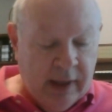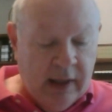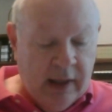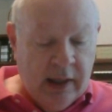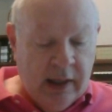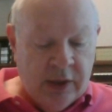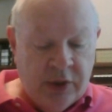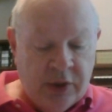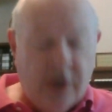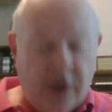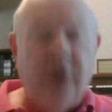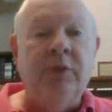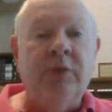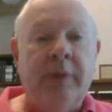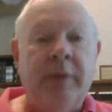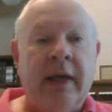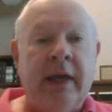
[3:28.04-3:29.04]
and Charles
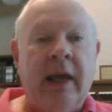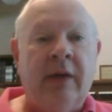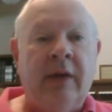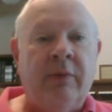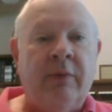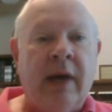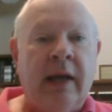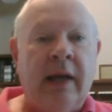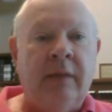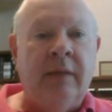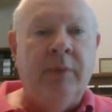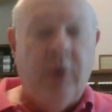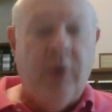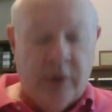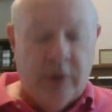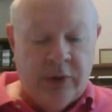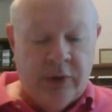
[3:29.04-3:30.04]
began writing
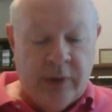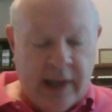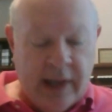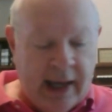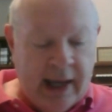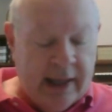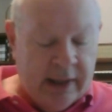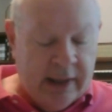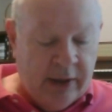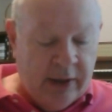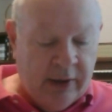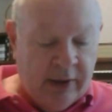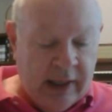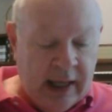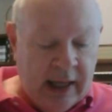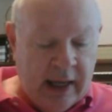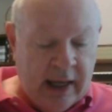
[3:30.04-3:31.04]
poetry at an
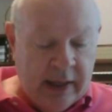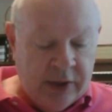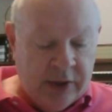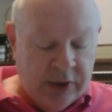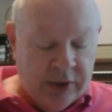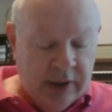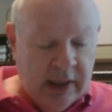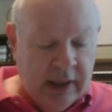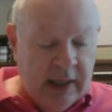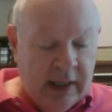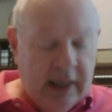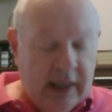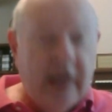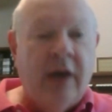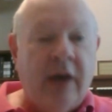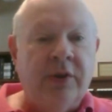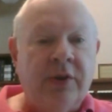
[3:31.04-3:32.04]
early age.
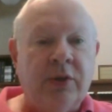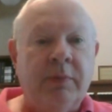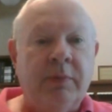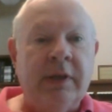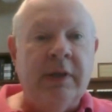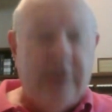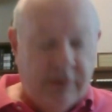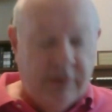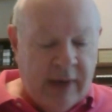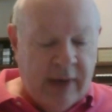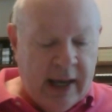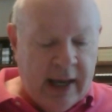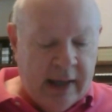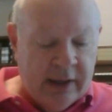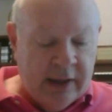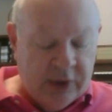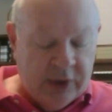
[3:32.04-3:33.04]
He also must have
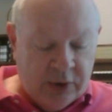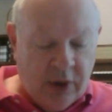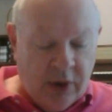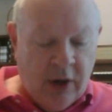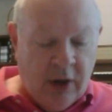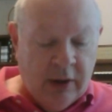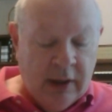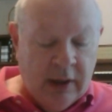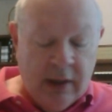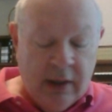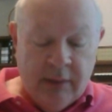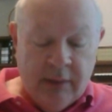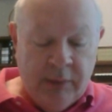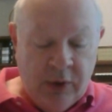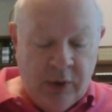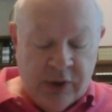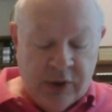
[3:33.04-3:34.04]
had a strong
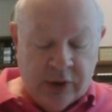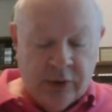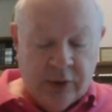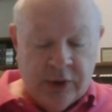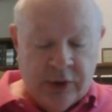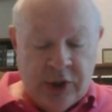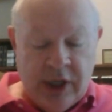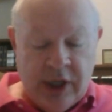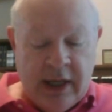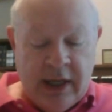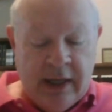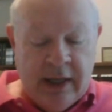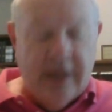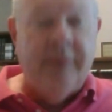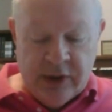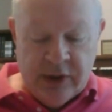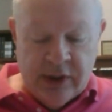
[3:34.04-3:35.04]
musical
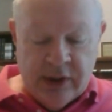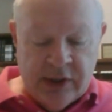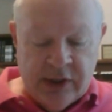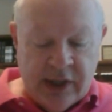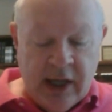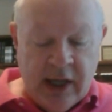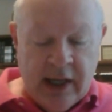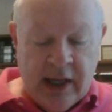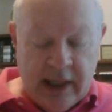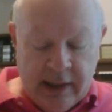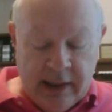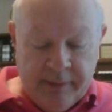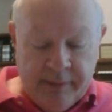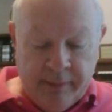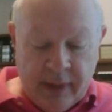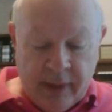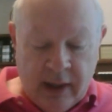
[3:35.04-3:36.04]
gene. Son
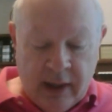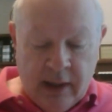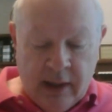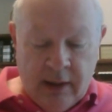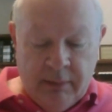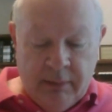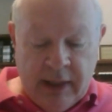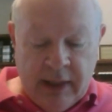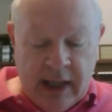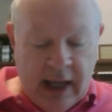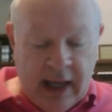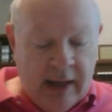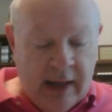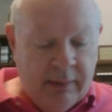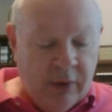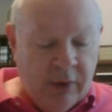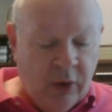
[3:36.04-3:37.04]

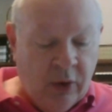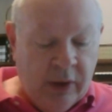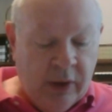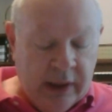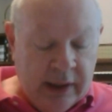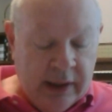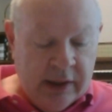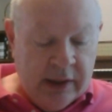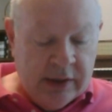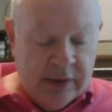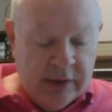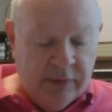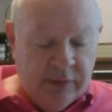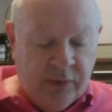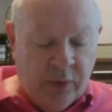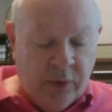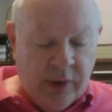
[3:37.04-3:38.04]
became organist
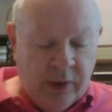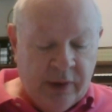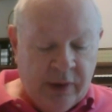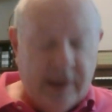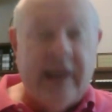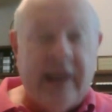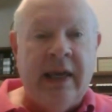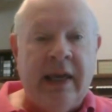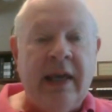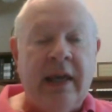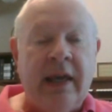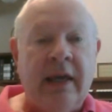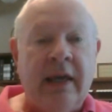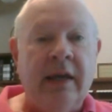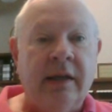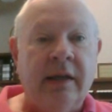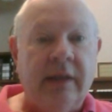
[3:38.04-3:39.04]
for the king